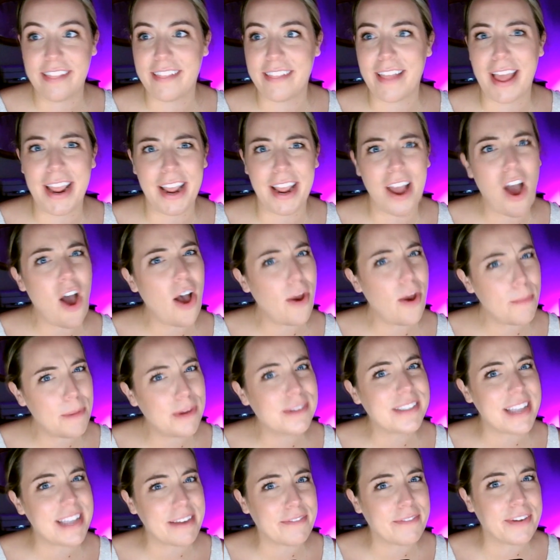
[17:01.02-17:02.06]
like
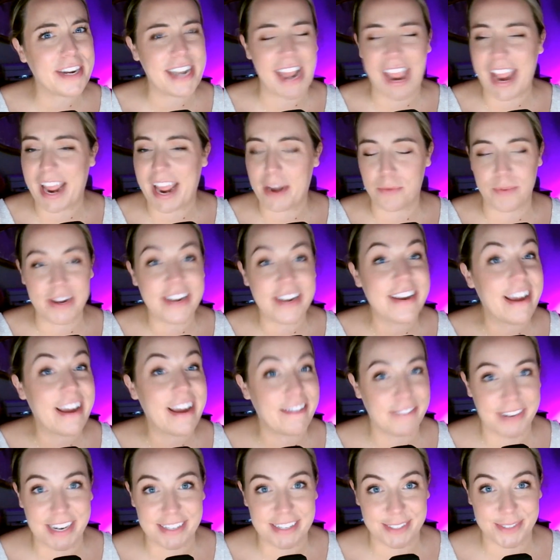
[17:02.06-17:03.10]
almost every day and we
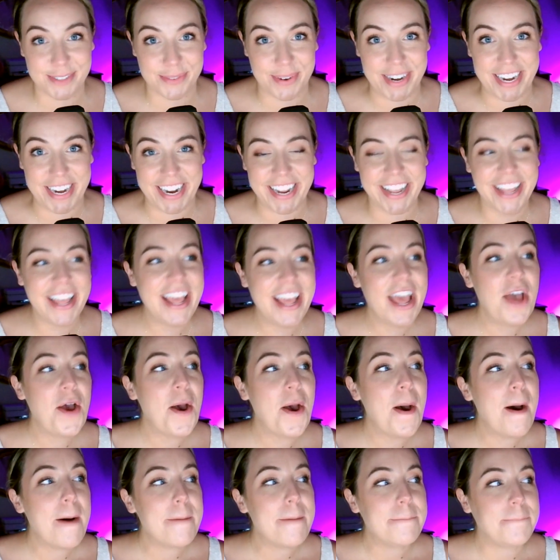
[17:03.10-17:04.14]
never got to 20.
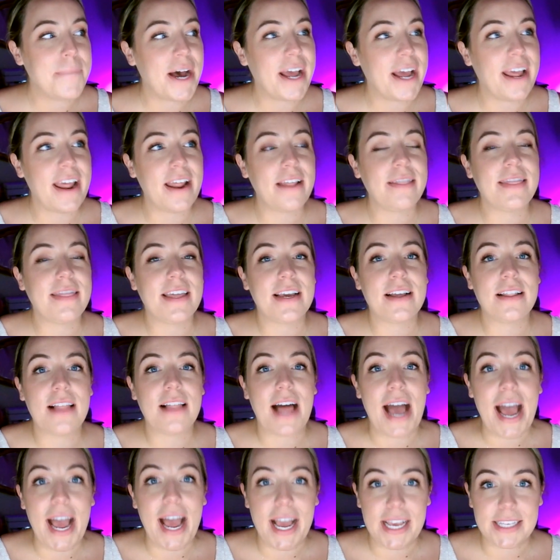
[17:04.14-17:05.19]
But the
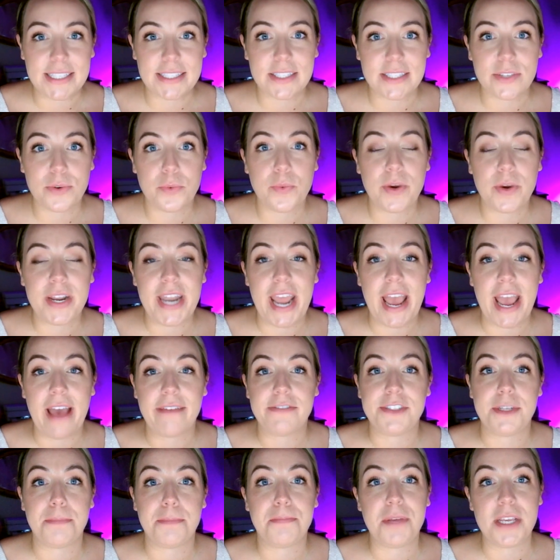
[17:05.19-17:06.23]
class would have
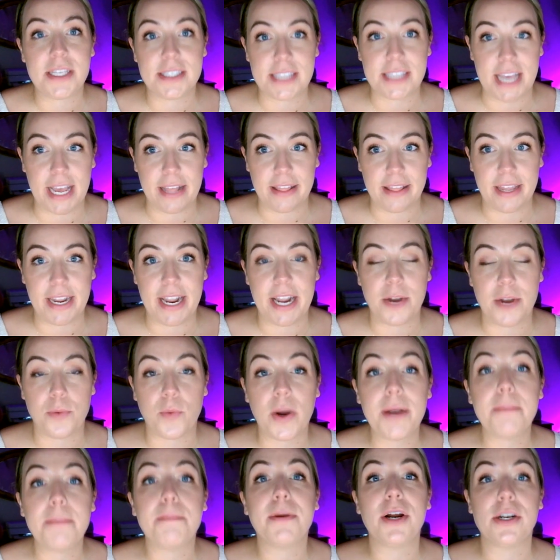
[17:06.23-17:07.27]
to be silent and
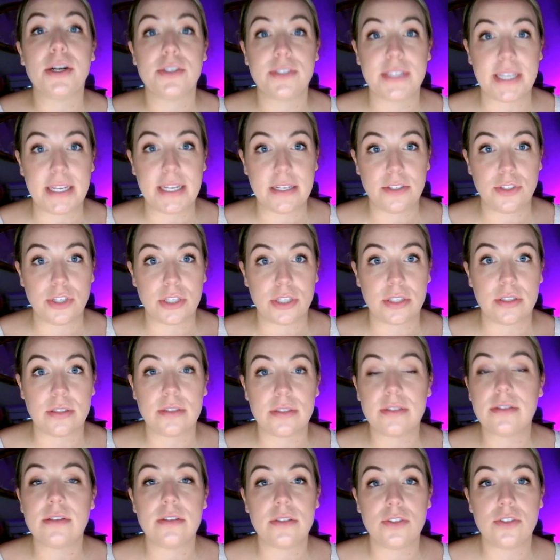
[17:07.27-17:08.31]
one person
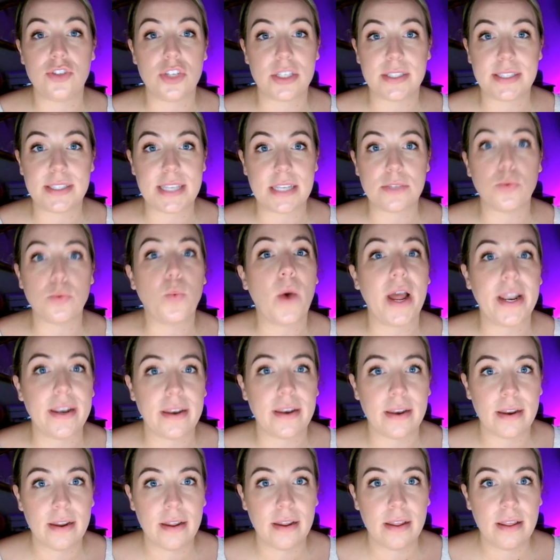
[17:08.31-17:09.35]
just says 1.
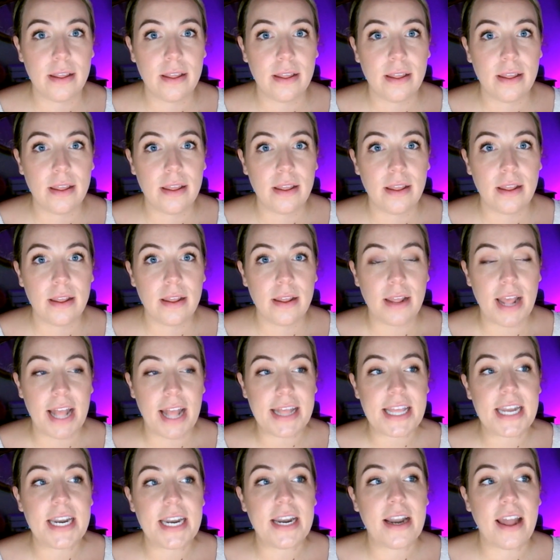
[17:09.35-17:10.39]

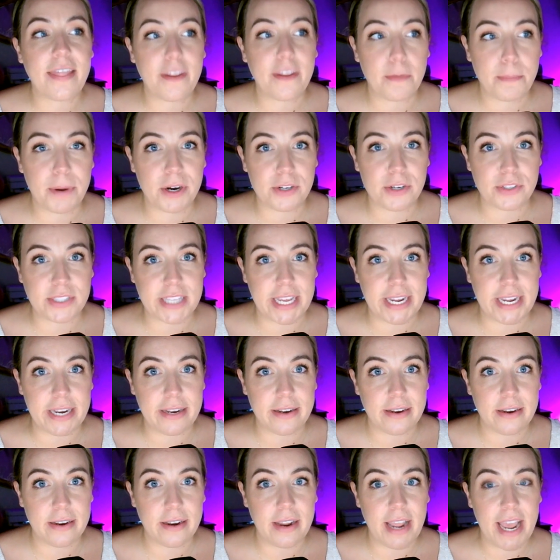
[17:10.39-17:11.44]
And then another
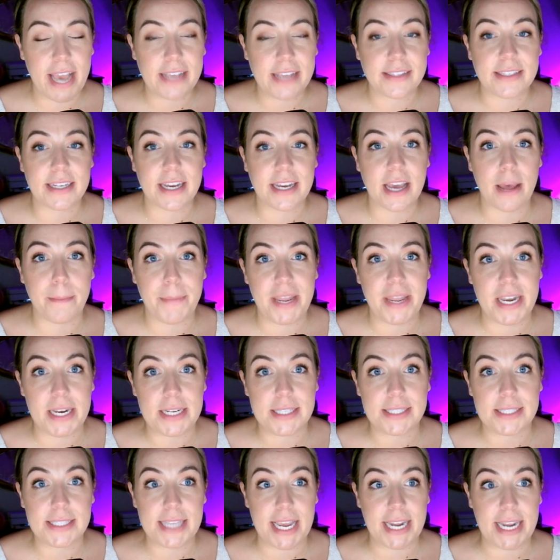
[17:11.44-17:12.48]
person has to come in
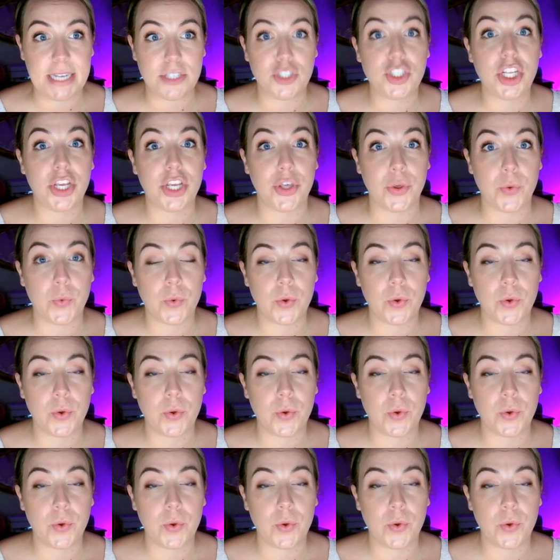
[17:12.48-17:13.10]
and say 2.